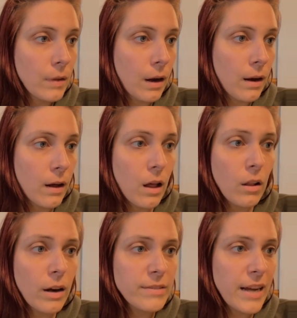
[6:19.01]
a
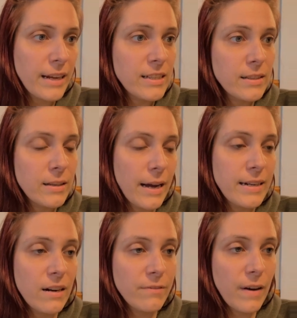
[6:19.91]
lot of texts
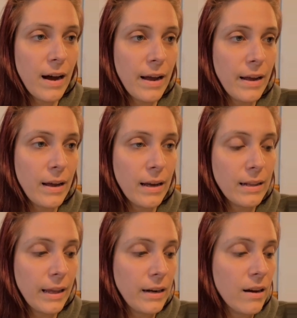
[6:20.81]
identify a
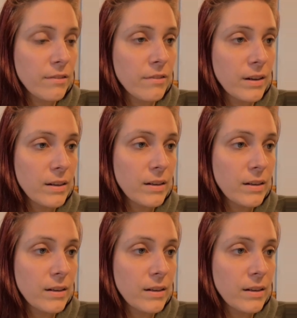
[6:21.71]
clan of